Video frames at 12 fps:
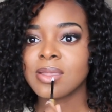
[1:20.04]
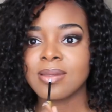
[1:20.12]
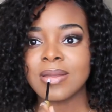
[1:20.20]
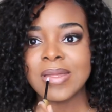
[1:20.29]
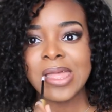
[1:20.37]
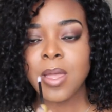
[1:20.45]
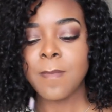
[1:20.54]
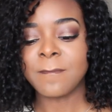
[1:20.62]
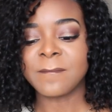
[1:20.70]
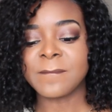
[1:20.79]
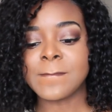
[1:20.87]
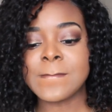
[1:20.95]
Yeah.
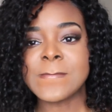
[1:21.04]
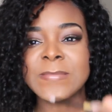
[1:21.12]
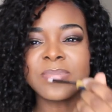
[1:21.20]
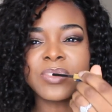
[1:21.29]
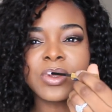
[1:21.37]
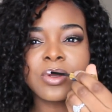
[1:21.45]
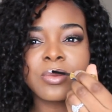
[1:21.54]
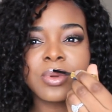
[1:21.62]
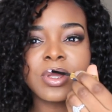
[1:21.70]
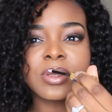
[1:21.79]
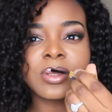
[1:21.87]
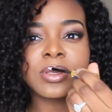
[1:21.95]

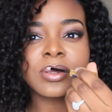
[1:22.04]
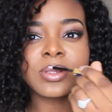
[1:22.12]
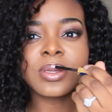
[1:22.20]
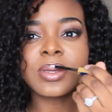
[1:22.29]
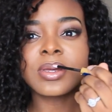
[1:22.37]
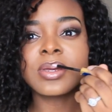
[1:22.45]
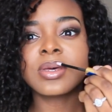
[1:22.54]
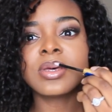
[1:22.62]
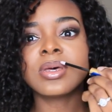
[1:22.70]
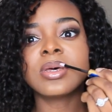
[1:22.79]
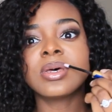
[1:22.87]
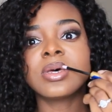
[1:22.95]
Put this
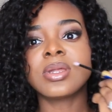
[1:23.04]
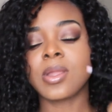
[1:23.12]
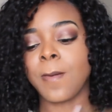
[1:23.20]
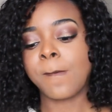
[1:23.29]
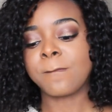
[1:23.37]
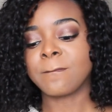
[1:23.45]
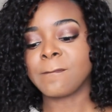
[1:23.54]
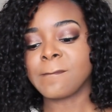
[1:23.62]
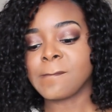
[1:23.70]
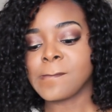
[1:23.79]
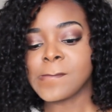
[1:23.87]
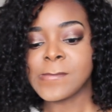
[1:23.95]
on.
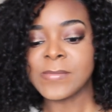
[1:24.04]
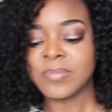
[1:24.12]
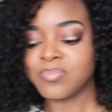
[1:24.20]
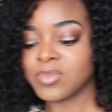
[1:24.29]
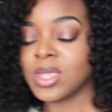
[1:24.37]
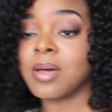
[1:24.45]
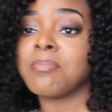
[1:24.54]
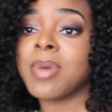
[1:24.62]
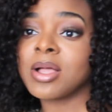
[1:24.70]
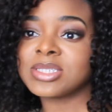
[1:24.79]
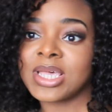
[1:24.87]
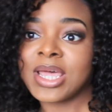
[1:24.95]
I'm
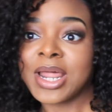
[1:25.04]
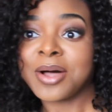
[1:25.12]
about to head